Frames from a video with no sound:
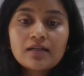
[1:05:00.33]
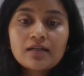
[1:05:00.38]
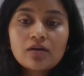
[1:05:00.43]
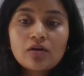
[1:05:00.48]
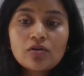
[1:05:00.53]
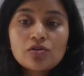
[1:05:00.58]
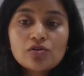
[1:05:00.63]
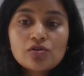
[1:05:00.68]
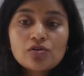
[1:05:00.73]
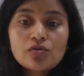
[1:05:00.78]
and
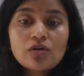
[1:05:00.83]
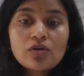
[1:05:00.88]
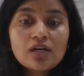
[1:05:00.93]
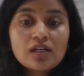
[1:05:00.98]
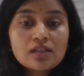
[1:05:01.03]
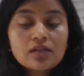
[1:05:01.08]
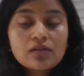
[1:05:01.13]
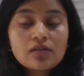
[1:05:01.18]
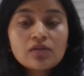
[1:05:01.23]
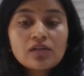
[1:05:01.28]
also
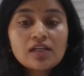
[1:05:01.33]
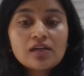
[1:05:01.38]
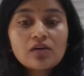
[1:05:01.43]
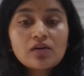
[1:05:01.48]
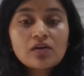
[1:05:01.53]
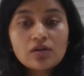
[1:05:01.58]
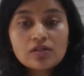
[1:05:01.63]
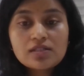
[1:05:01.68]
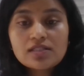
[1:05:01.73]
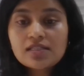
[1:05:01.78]
cut down their
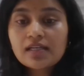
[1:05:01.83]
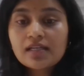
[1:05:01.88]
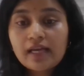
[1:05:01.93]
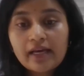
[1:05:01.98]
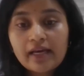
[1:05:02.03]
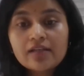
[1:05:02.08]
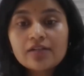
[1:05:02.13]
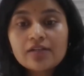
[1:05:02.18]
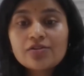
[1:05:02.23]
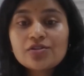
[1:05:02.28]
cost and
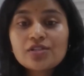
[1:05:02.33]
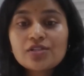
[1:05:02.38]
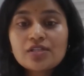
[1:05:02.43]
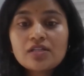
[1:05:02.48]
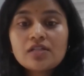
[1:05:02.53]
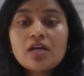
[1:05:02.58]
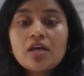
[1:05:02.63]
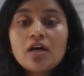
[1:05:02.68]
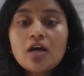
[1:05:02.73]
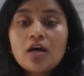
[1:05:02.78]

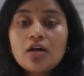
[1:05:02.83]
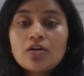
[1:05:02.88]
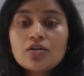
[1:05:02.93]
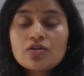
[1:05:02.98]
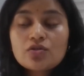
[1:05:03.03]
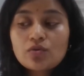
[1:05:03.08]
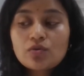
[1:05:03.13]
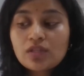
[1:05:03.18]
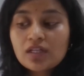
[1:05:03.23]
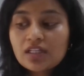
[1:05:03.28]
energy,
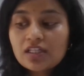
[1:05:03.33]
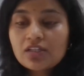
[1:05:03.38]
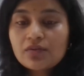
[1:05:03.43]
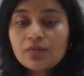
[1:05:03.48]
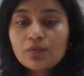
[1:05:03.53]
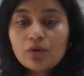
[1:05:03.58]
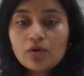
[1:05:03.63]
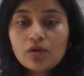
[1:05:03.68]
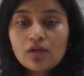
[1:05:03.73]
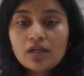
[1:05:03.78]
so that it
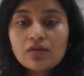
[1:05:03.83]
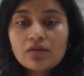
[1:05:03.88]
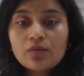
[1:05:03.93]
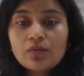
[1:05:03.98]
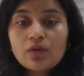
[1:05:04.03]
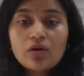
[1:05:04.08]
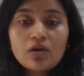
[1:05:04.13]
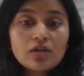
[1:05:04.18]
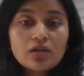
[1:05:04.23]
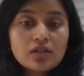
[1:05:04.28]
will
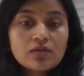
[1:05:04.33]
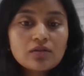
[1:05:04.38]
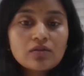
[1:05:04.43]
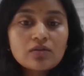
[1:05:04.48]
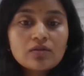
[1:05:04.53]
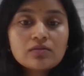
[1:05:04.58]
not